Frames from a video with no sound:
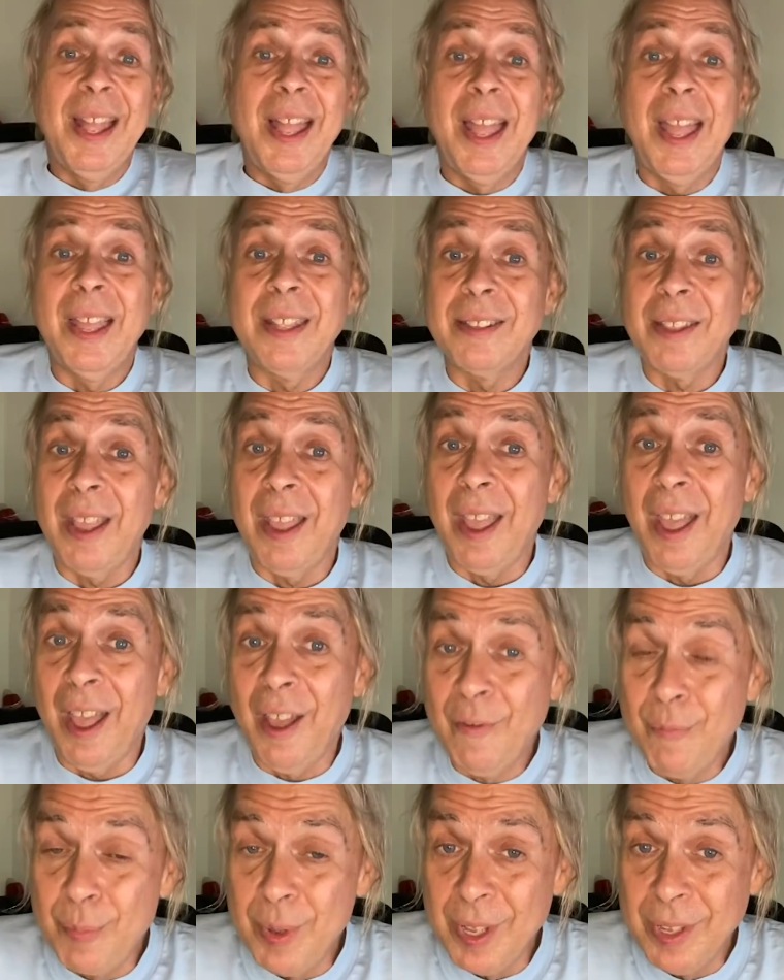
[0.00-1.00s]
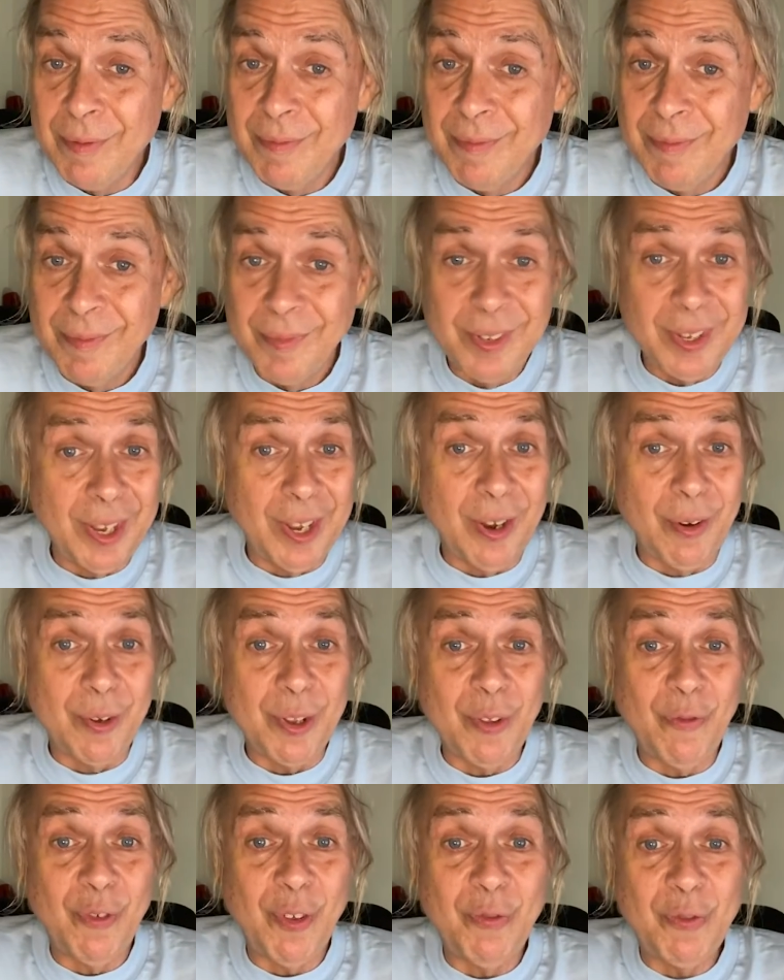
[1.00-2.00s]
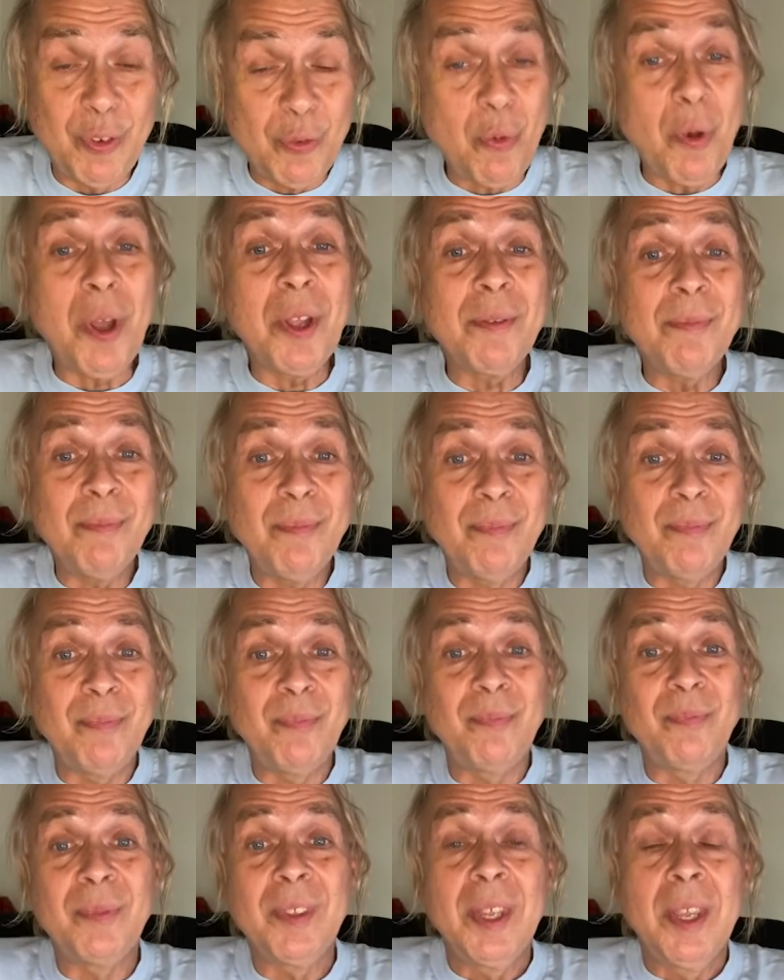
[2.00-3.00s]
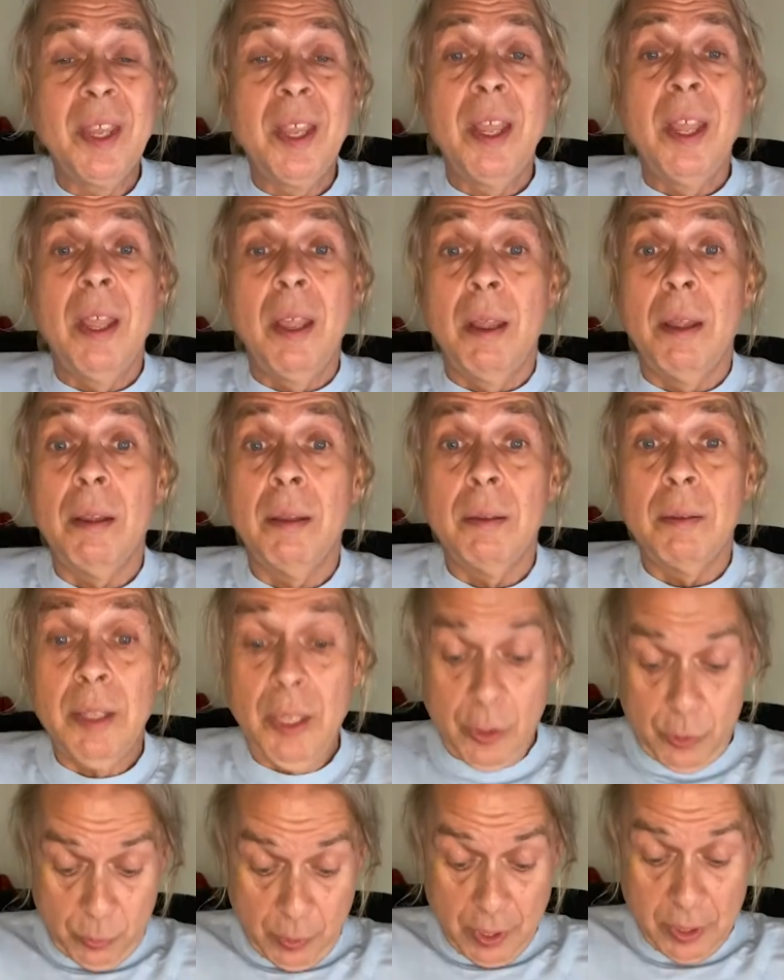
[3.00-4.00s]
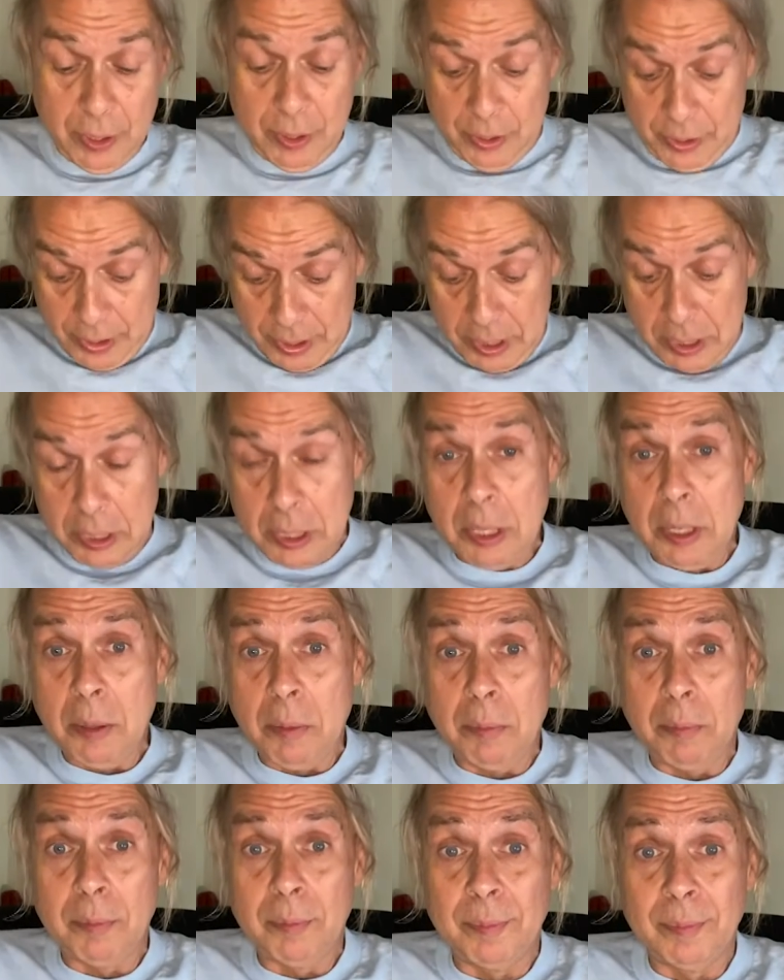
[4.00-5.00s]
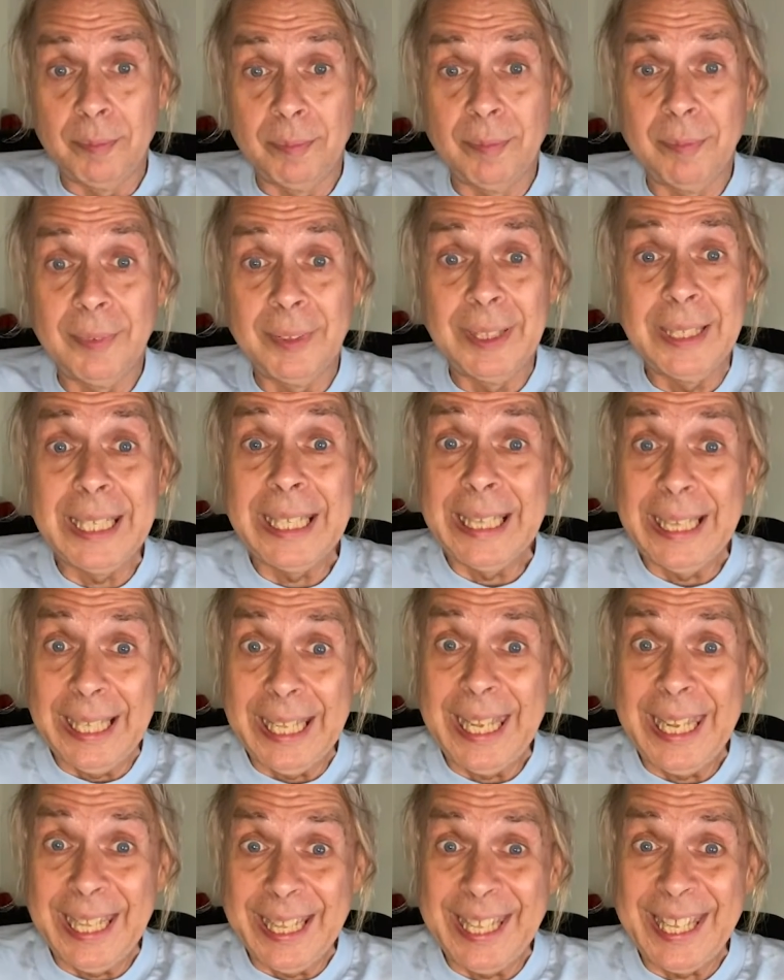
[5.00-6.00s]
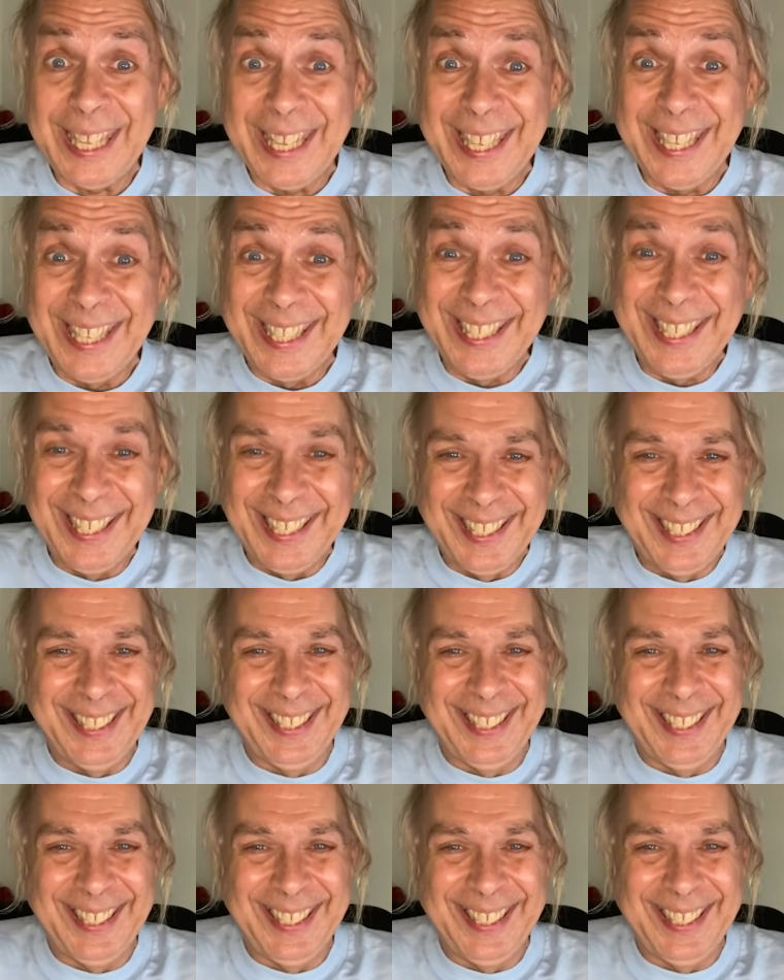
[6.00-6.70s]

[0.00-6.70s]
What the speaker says: And I have been to Area 51, as well as the Little Alien.